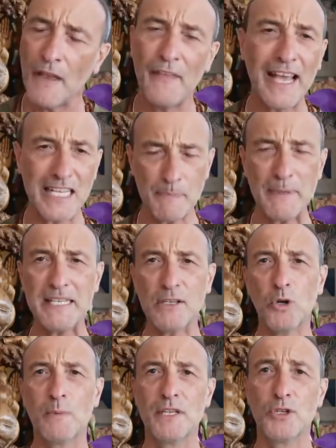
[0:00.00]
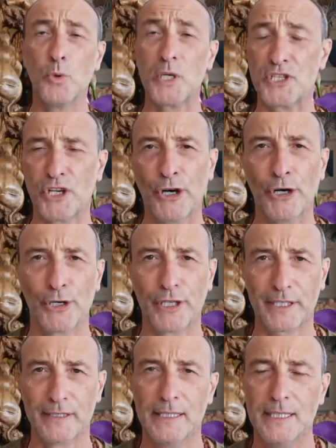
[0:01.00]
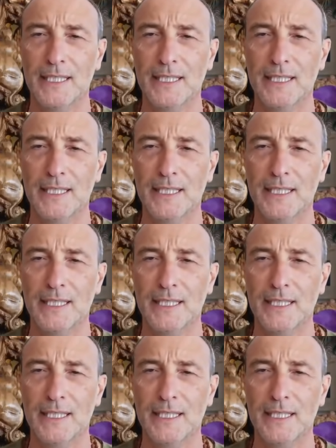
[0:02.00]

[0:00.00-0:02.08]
And they asked me to come and do a talk.